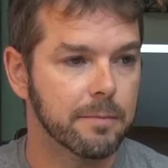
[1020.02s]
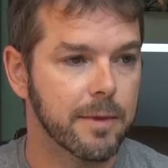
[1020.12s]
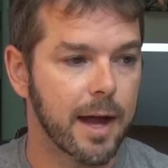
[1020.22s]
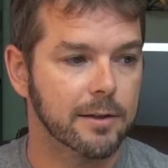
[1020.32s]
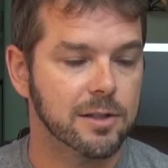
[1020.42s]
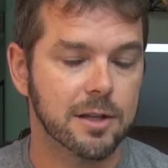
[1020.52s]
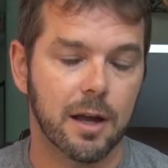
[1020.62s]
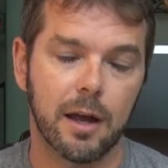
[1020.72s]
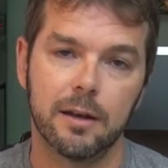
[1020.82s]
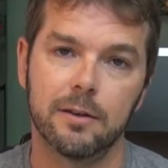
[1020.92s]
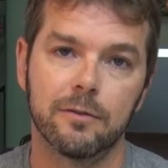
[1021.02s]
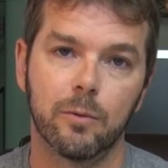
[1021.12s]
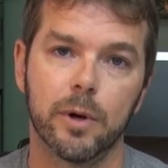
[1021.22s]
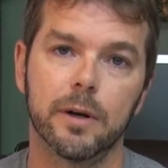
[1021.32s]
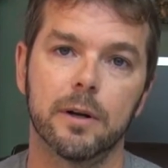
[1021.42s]
that's kind of
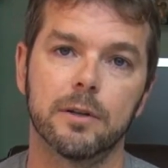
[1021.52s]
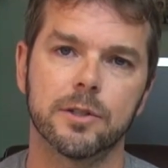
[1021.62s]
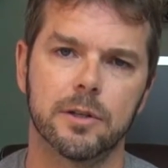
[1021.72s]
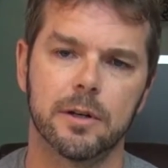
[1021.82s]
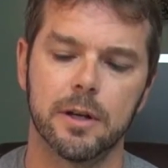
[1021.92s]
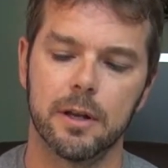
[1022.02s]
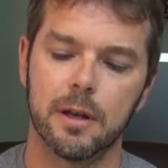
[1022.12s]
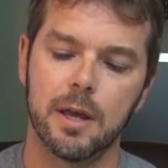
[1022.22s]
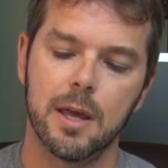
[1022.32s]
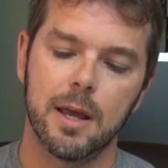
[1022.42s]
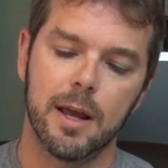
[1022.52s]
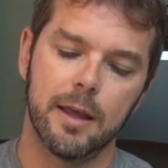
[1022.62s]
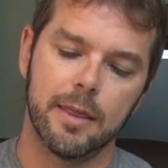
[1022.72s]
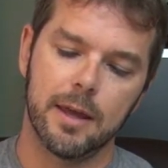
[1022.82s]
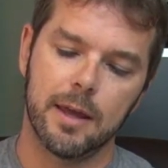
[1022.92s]
where it all started.
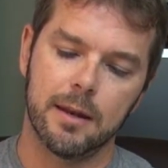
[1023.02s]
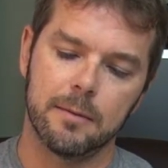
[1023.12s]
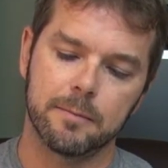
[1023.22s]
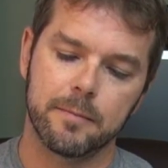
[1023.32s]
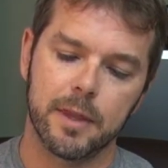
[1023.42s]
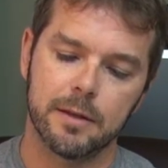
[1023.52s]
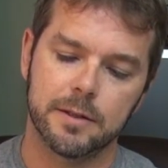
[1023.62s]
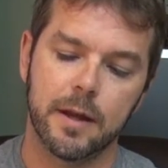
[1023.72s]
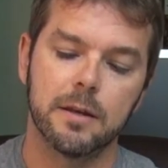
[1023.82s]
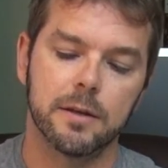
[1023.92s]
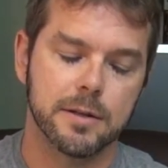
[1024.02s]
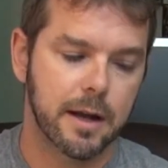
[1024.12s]
And then 10 years